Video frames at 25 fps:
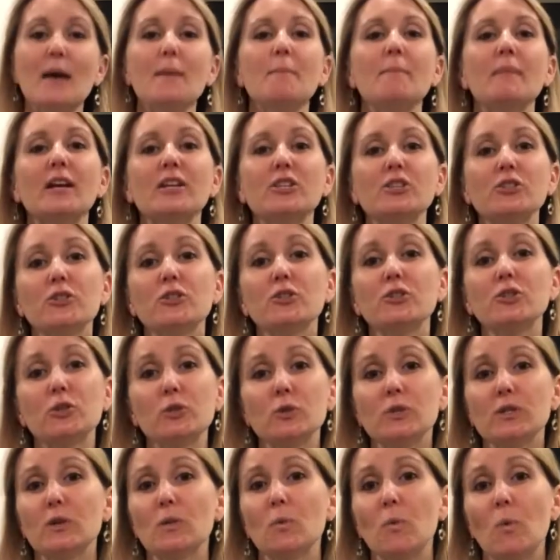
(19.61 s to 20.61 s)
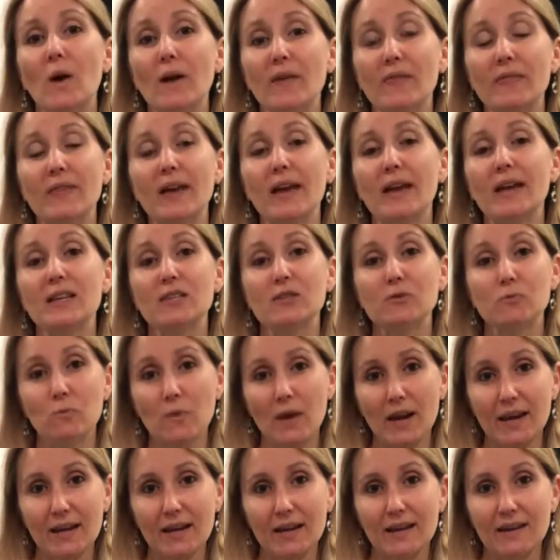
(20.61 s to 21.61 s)
make sure you're choosing one that is
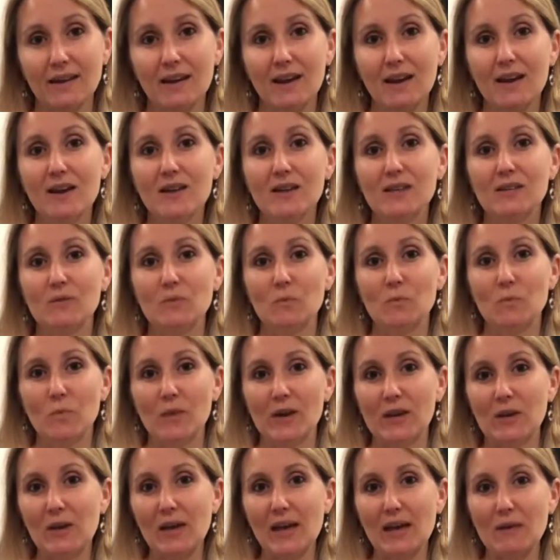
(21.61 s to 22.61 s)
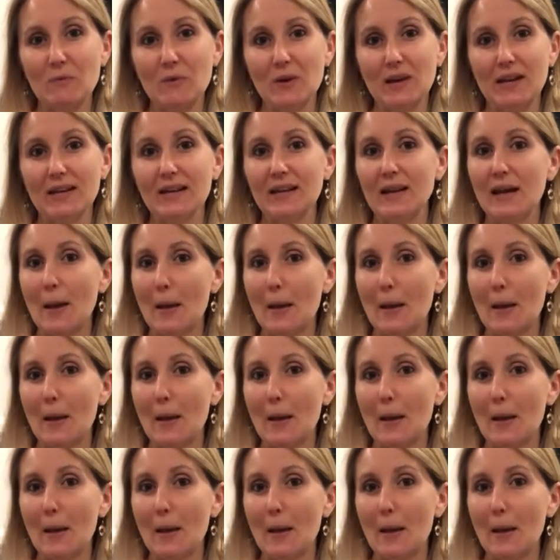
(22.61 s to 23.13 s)
ready. When you get one,